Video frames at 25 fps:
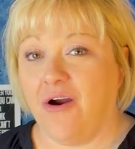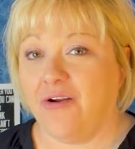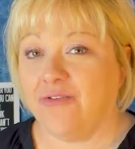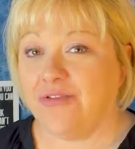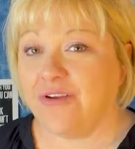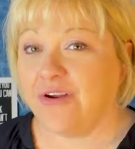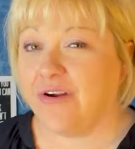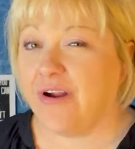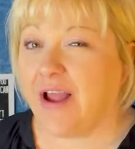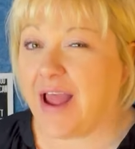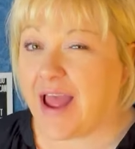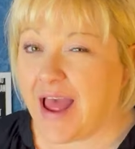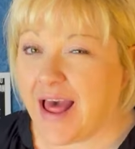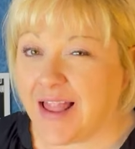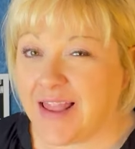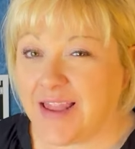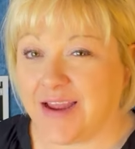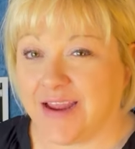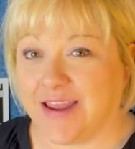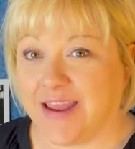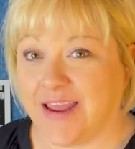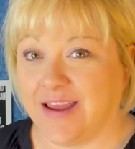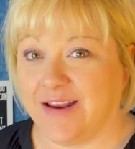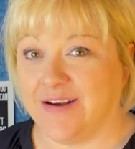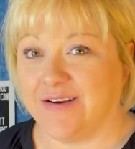Are there
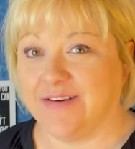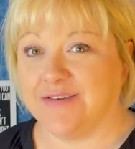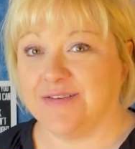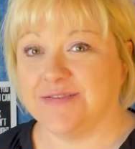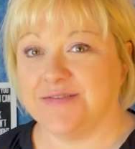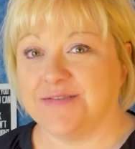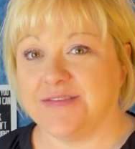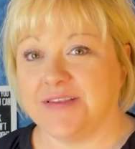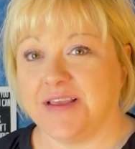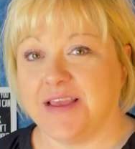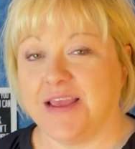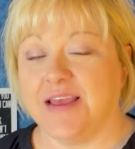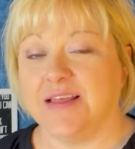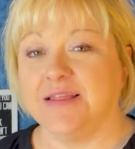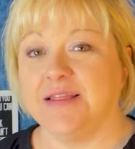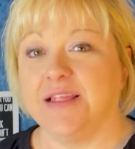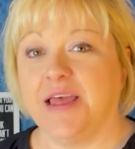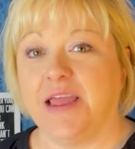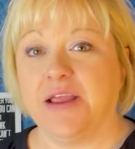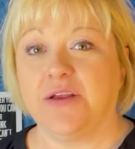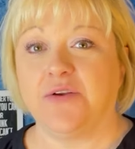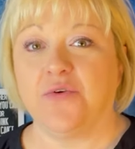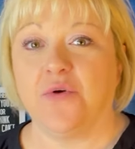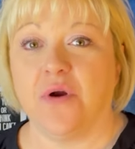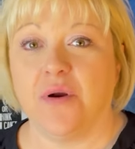alligators in
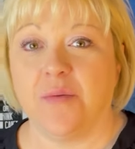Lake